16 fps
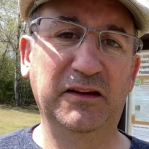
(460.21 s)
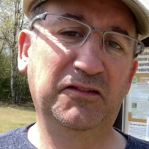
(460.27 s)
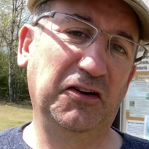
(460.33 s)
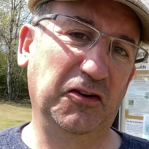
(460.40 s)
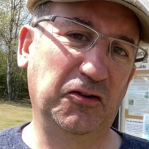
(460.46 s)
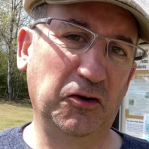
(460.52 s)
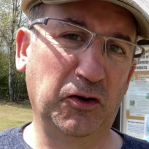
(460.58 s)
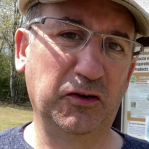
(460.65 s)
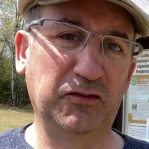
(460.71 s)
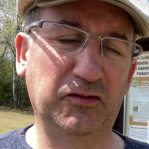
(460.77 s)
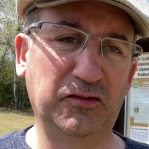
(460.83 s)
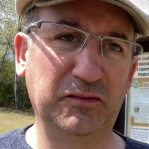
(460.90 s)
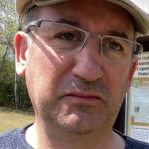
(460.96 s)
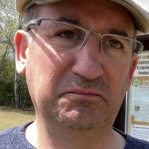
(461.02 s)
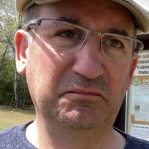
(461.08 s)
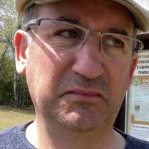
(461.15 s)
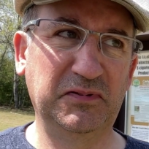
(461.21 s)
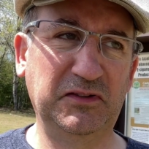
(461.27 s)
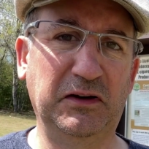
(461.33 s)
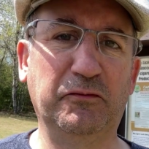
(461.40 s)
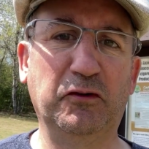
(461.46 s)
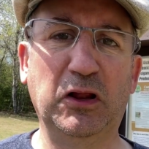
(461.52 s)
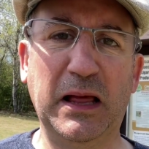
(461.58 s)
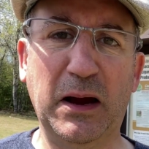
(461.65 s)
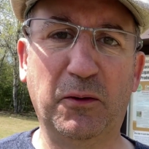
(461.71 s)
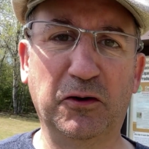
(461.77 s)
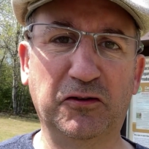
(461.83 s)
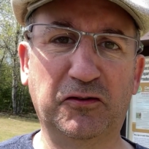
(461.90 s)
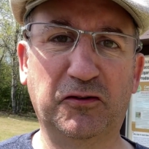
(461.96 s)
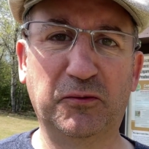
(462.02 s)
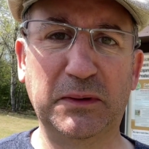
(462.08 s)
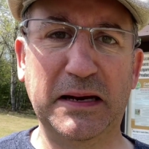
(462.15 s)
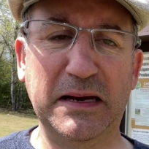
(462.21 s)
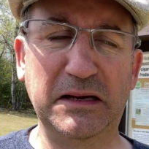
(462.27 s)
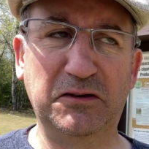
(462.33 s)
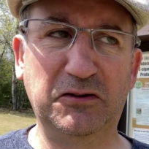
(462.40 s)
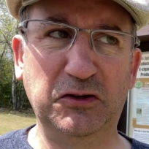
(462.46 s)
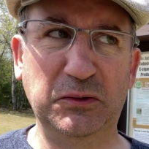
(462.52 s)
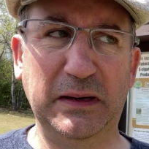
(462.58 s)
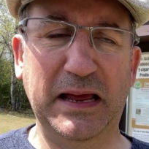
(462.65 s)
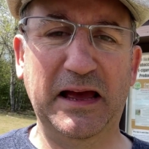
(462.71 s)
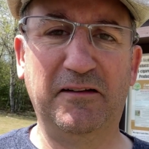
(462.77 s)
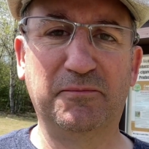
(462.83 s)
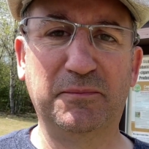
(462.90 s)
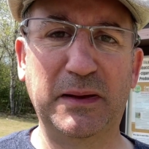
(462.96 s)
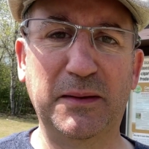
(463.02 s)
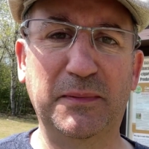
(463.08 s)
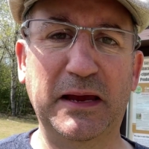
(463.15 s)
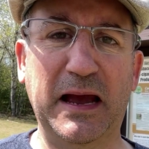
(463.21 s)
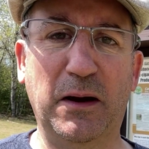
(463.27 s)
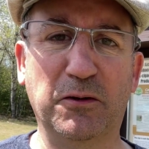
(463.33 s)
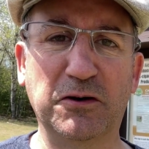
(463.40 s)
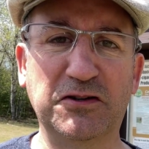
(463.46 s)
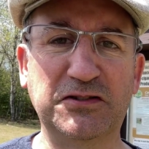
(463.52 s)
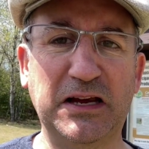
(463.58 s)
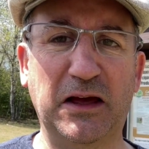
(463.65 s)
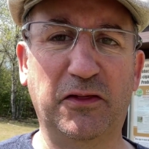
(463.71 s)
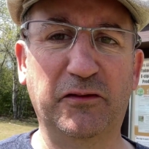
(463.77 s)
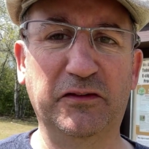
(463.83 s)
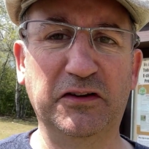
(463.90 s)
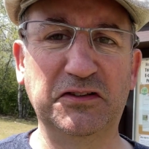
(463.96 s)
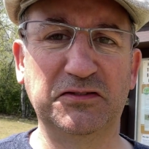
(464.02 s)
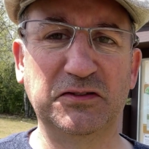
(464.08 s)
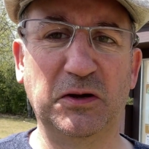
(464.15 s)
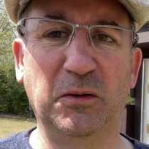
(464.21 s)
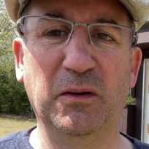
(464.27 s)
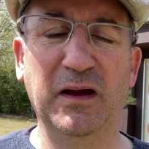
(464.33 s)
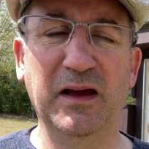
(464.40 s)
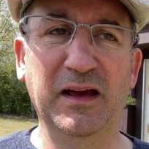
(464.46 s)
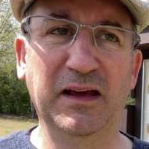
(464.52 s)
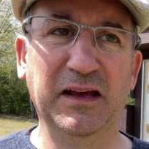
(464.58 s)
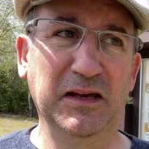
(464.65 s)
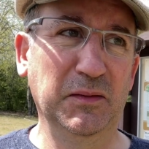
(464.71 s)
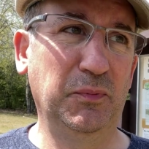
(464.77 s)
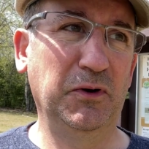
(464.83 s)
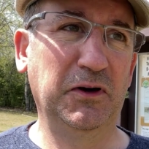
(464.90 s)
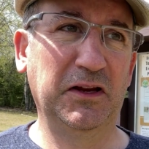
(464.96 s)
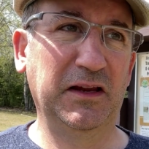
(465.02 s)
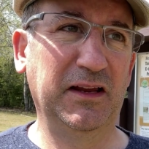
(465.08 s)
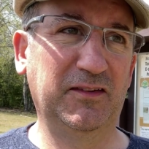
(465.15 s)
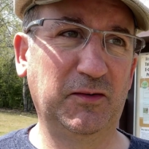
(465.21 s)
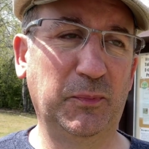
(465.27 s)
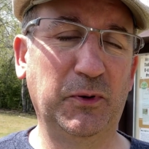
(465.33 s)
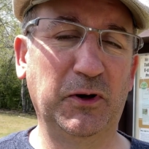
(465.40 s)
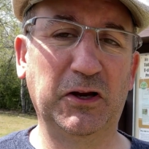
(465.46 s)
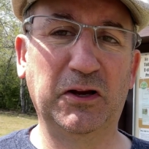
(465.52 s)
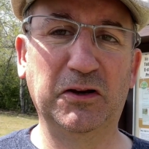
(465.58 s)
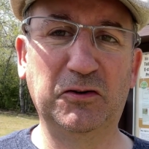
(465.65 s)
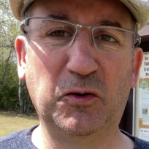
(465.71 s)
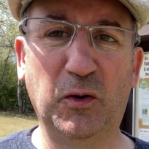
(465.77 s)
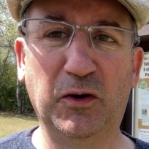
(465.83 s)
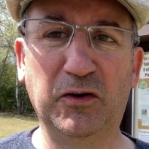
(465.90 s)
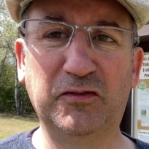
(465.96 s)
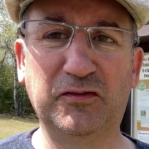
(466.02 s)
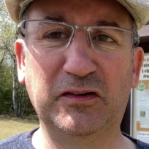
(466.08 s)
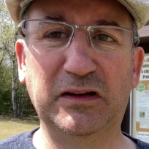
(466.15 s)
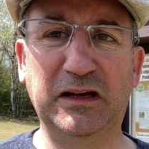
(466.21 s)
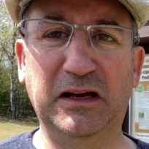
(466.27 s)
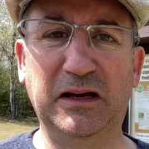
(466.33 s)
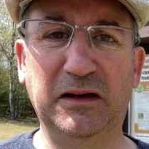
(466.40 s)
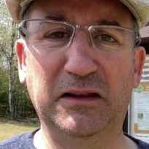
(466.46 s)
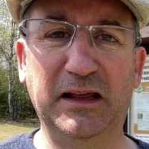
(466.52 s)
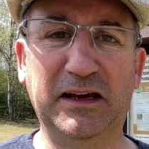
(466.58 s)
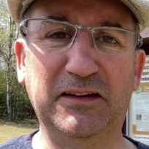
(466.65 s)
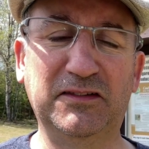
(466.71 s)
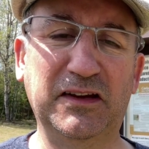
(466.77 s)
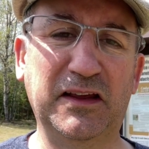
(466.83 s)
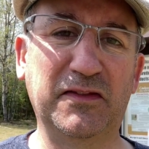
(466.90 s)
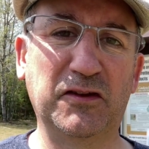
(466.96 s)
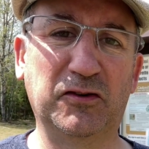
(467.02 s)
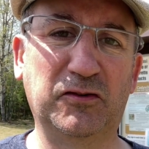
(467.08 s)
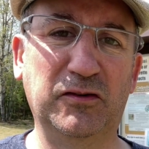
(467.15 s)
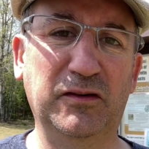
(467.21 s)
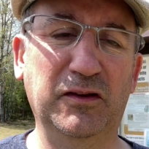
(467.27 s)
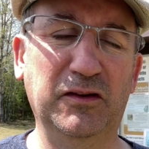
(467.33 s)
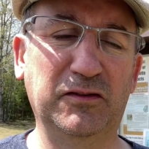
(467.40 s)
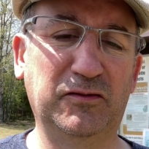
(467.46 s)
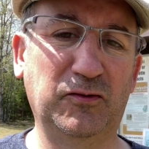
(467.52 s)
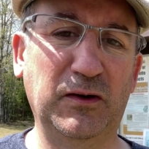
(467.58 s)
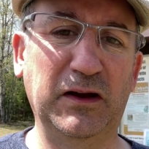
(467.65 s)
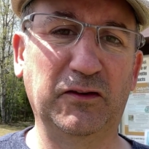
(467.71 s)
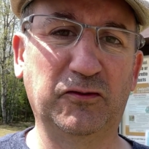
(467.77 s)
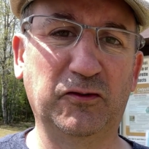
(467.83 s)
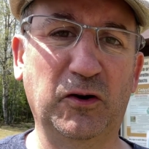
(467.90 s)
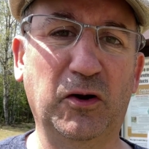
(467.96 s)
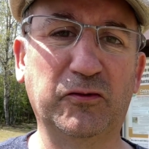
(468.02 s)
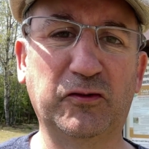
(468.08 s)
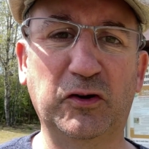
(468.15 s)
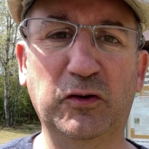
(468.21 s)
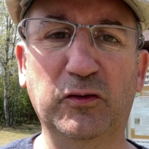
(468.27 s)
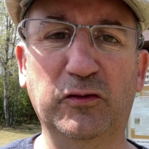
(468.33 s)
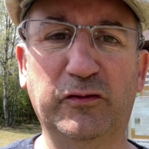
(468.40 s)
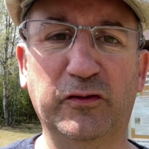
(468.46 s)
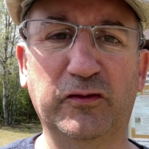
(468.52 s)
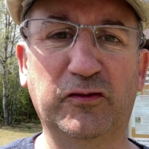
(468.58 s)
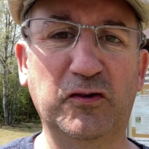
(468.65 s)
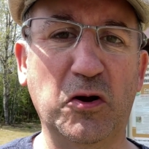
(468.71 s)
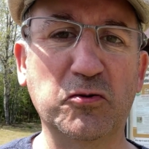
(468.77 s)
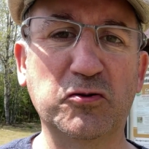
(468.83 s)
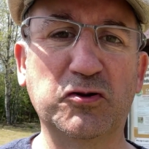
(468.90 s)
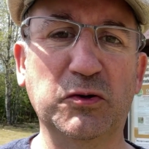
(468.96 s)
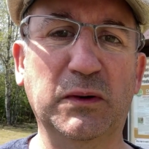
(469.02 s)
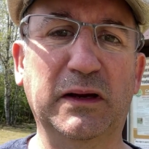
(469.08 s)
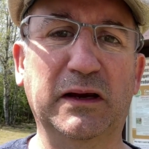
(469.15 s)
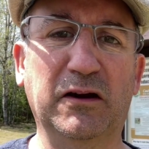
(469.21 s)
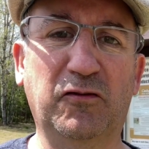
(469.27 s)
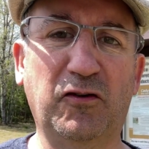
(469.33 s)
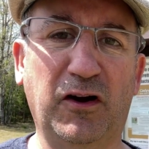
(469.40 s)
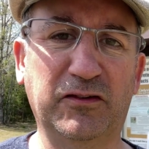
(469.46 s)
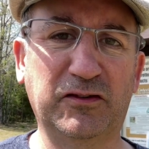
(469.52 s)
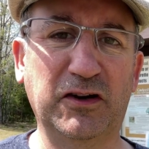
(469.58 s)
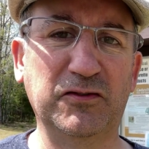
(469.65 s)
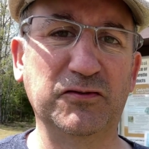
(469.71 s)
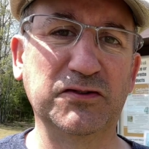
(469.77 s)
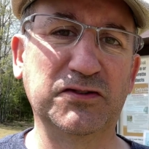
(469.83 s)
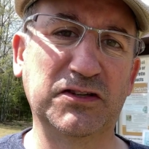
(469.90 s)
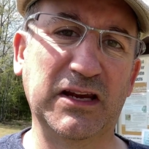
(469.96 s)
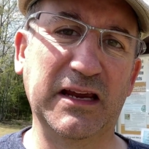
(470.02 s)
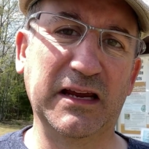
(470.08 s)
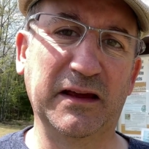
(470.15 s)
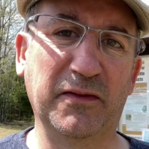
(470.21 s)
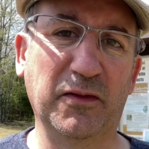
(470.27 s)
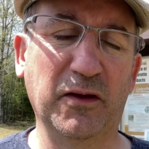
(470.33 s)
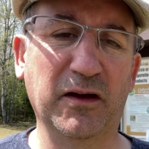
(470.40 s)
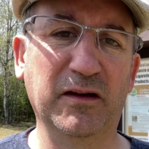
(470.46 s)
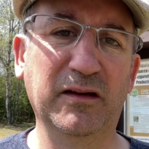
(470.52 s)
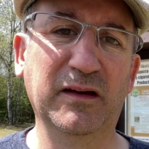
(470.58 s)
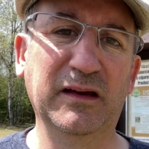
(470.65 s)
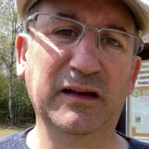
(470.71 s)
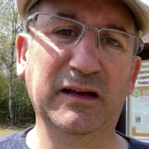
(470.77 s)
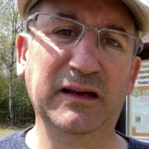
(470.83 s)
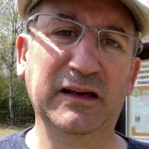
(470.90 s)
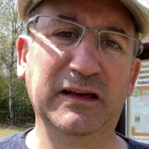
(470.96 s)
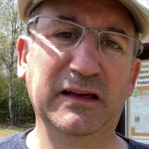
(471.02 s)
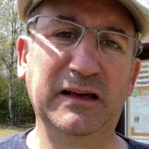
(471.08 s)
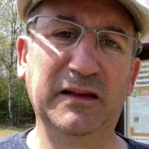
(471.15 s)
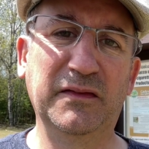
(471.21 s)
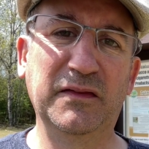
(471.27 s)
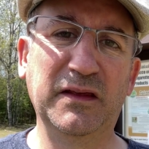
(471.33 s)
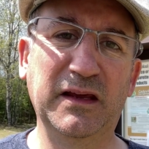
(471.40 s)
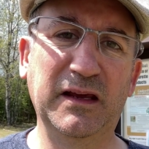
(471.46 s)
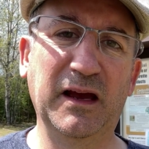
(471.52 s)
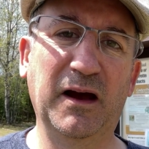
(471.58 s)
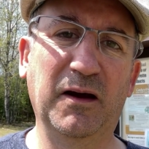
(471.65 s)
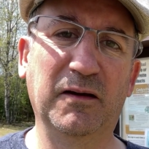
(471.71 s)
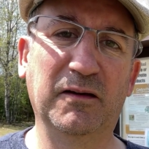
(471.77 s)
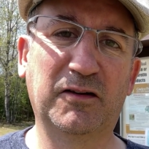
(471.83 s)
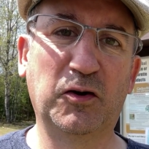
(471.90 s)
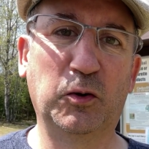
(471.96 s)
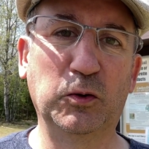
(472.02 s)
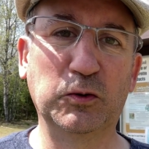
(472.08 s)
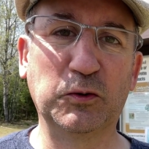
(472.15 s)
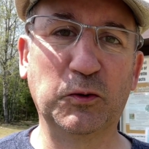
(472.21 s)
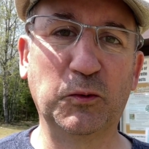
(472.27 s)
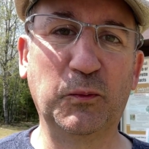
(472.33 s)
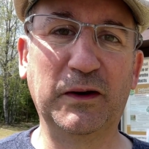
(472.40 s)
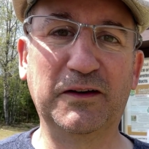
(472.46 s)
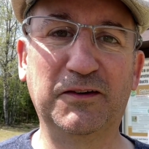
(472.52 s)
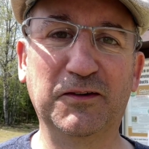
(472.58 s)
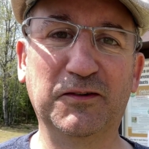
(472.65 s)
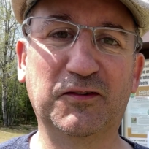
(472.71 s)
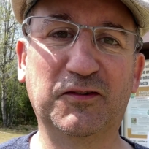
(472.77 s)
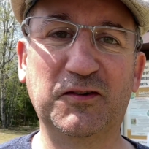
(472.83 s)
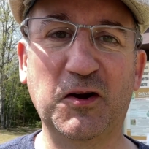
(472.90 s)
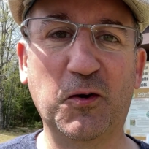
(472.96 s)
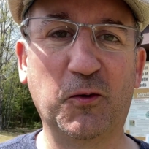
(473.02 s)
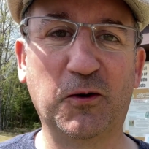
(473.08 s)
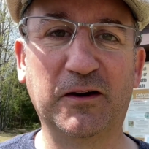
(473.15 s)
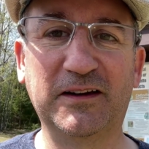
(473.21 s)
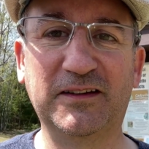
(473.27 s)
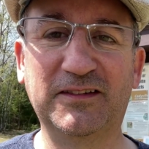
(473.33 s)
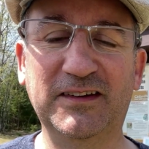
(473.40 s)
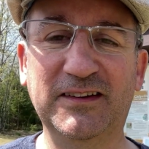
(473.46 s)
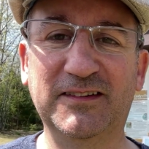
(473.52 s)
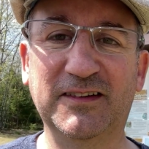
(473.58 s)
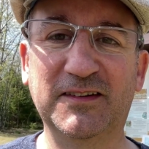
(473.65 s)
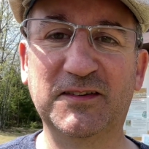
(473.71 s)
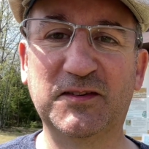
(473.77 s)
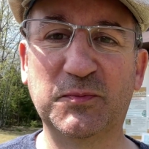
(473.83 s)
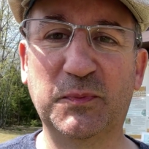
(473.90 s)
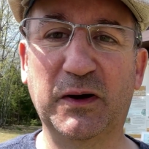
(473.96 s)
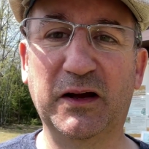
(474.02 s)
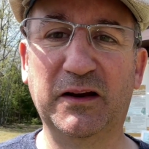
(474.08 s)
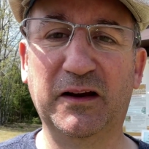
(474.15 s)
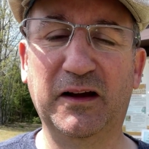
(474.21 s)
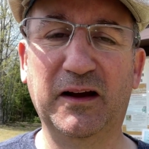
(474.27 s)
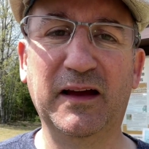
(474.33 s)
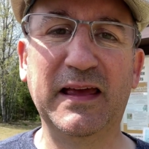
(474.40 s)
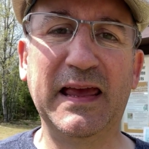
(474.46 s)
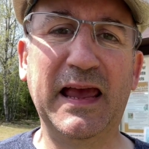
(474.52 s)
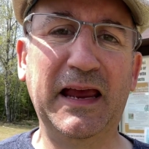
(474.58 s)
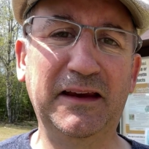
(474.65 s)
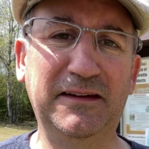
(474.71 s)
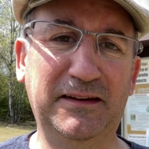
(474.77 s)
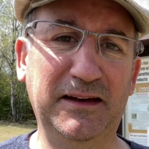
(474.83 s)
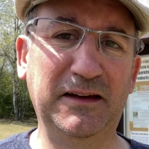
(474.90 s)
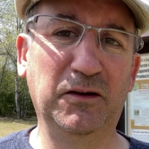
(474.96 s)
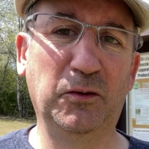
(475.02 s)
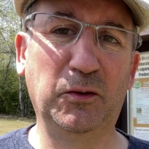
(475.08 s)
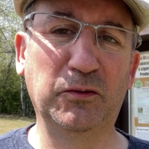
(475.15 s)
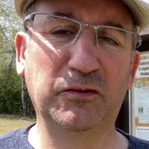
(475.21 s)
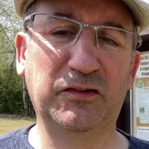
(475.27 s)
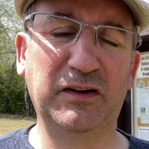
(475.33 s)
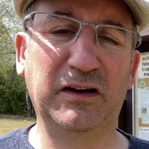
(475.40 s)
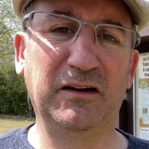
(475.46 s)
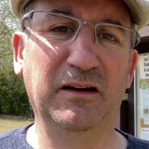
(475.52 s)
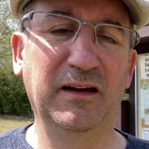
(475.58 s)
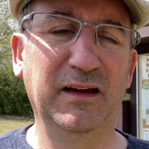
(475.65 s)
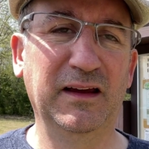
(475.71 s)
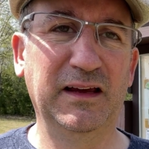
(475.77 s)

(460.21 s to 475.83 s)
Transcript: Saratoga's several hours, 2.5 maybe hours south of us. So it's a pretty good course. Like I said, the trails are also used for snowshoeing and cross-country skiing in the colder winter snowy seasons. But 18 holes here.